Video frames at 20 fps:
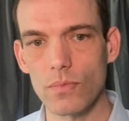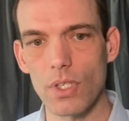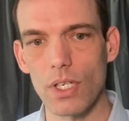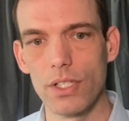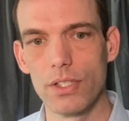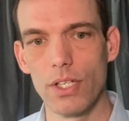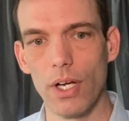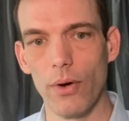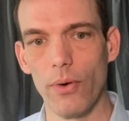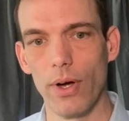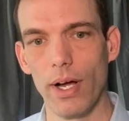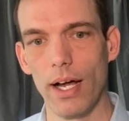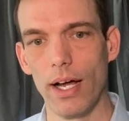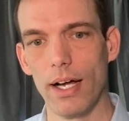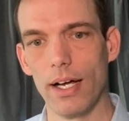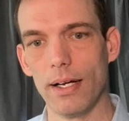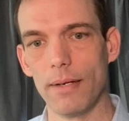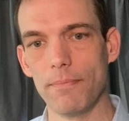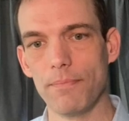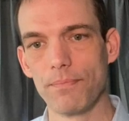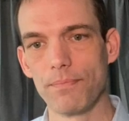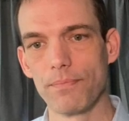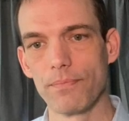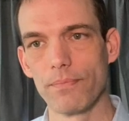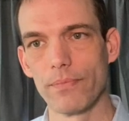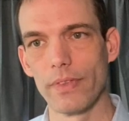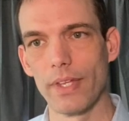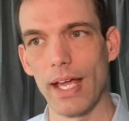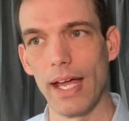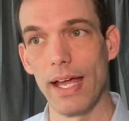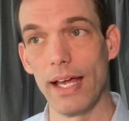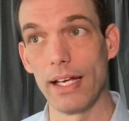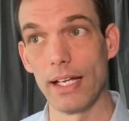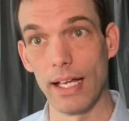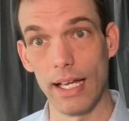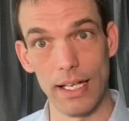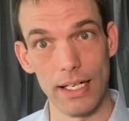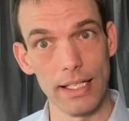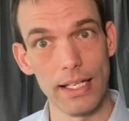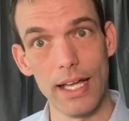So, and
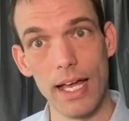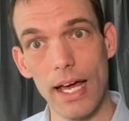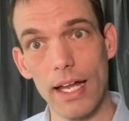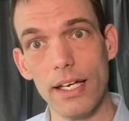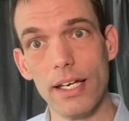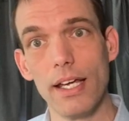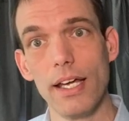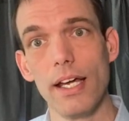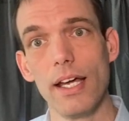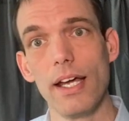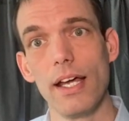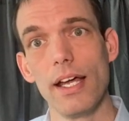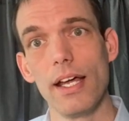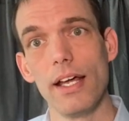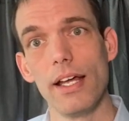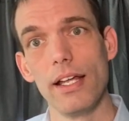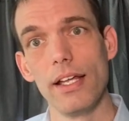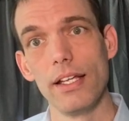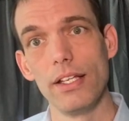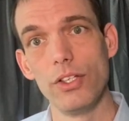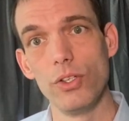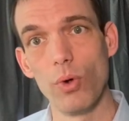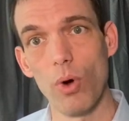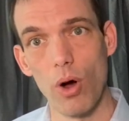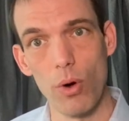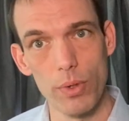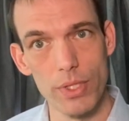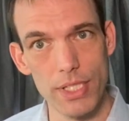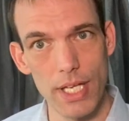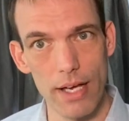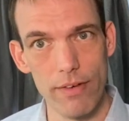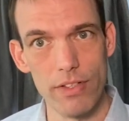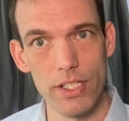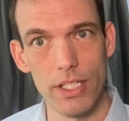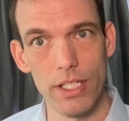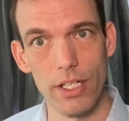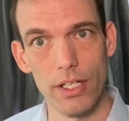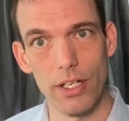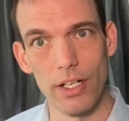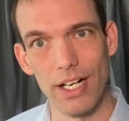again, you always have a
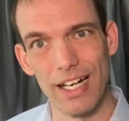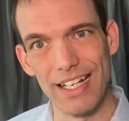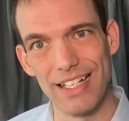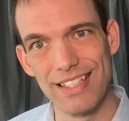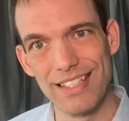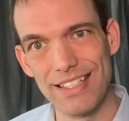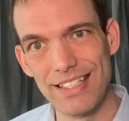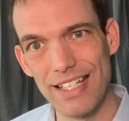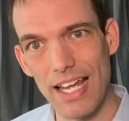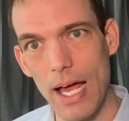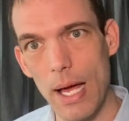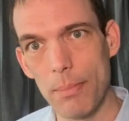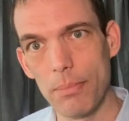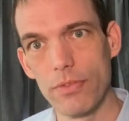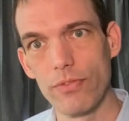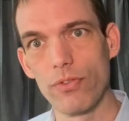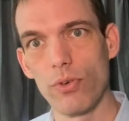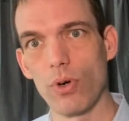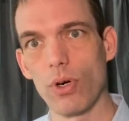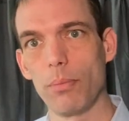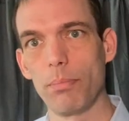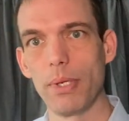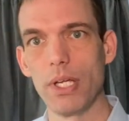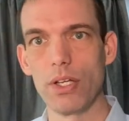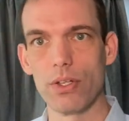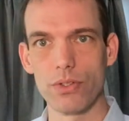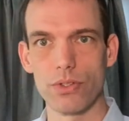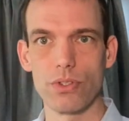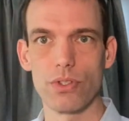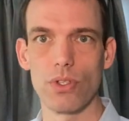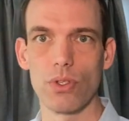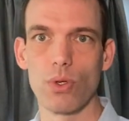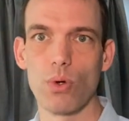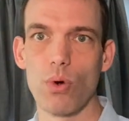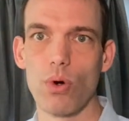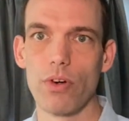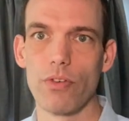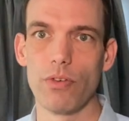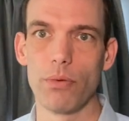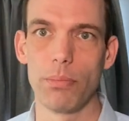year except for appeals to the
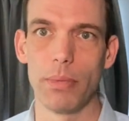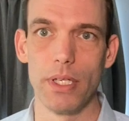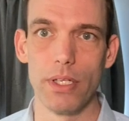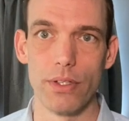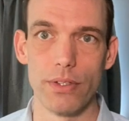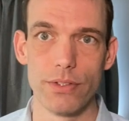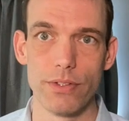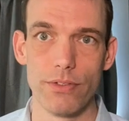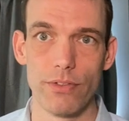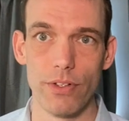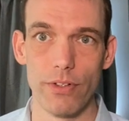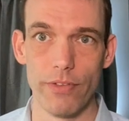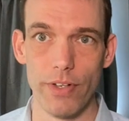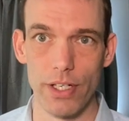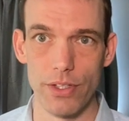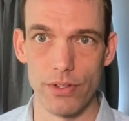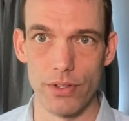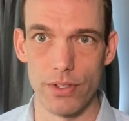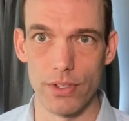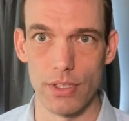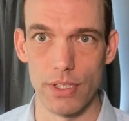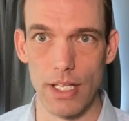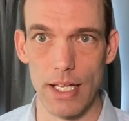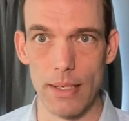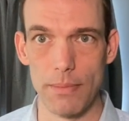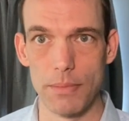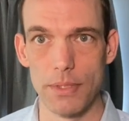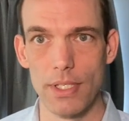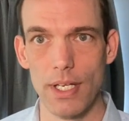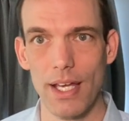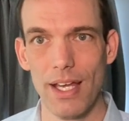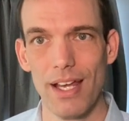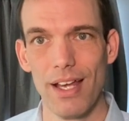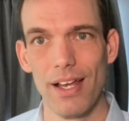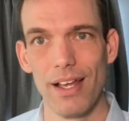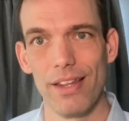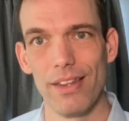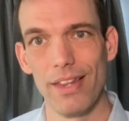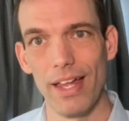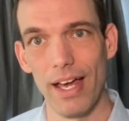Court of Appeals for Veterans Claims.
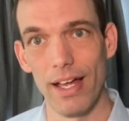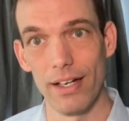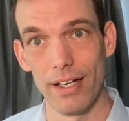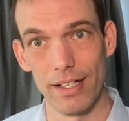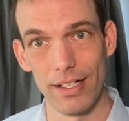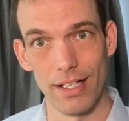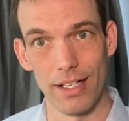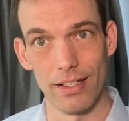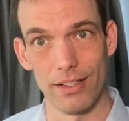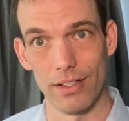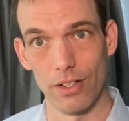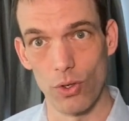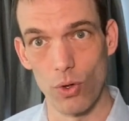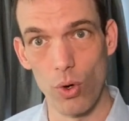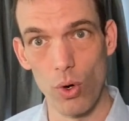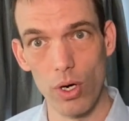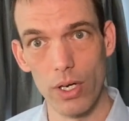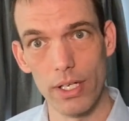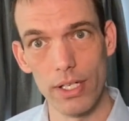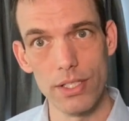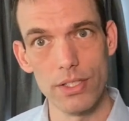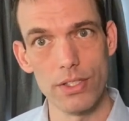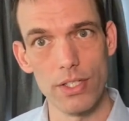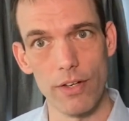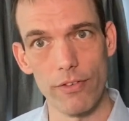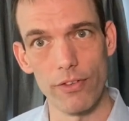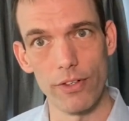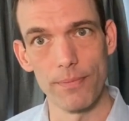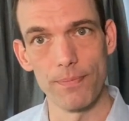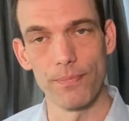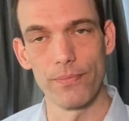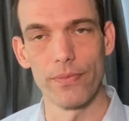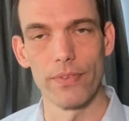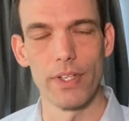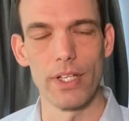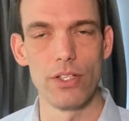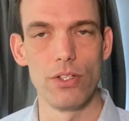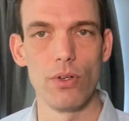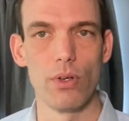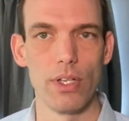That, again, the court is different
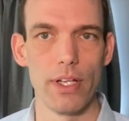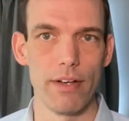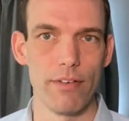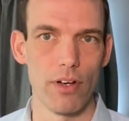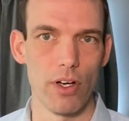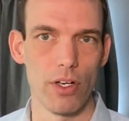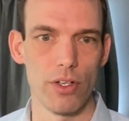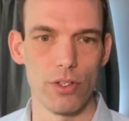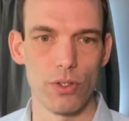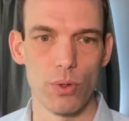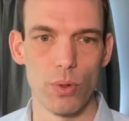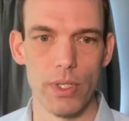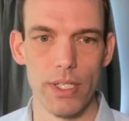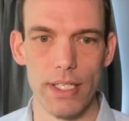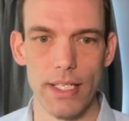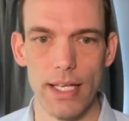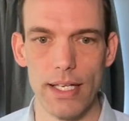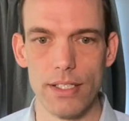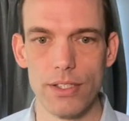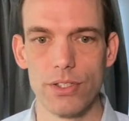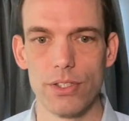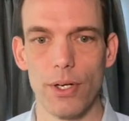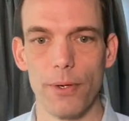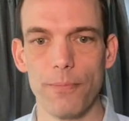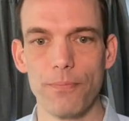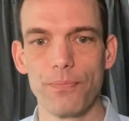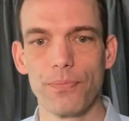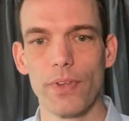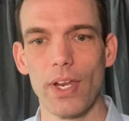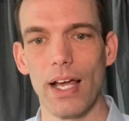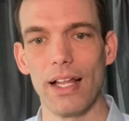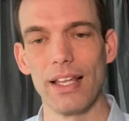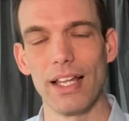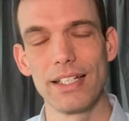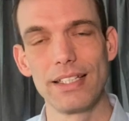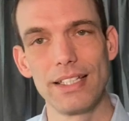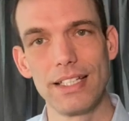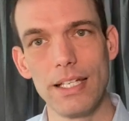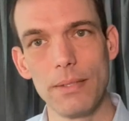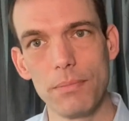and you only have 120 days. So I
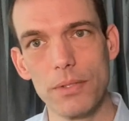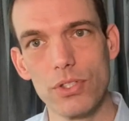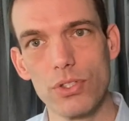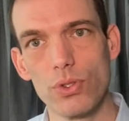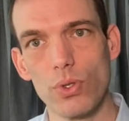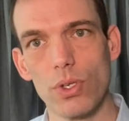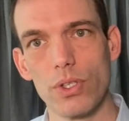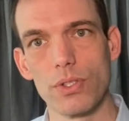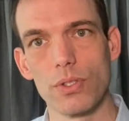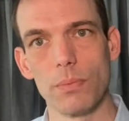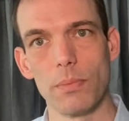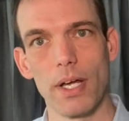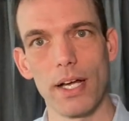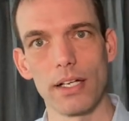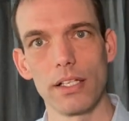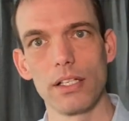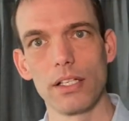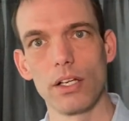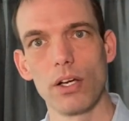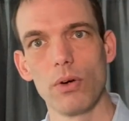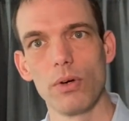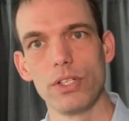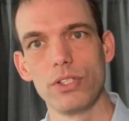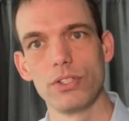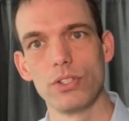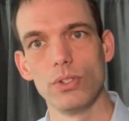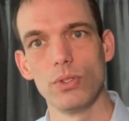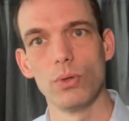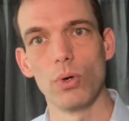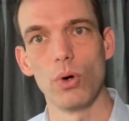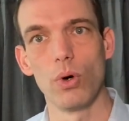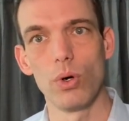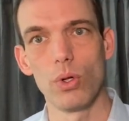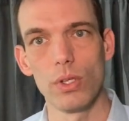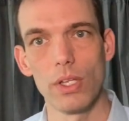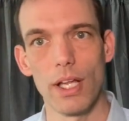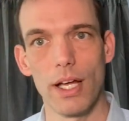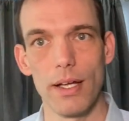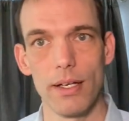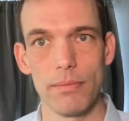like to keep this short, so I'm not going to go into a whole
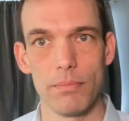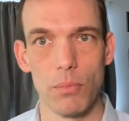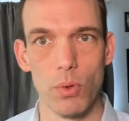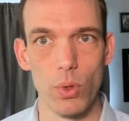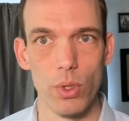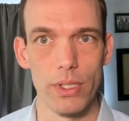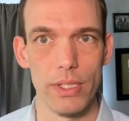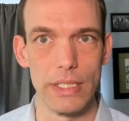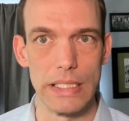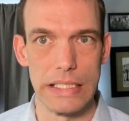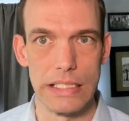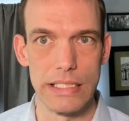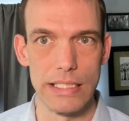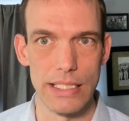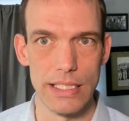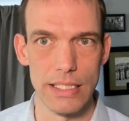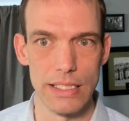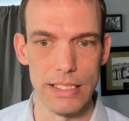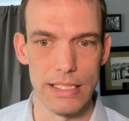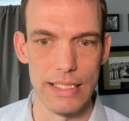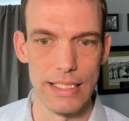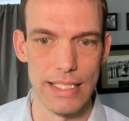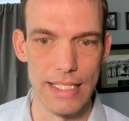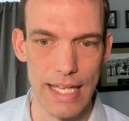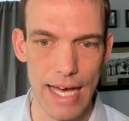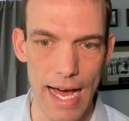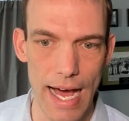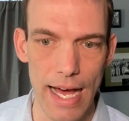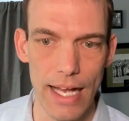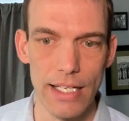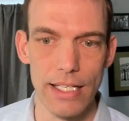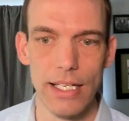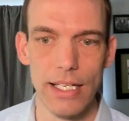lot more detail than that.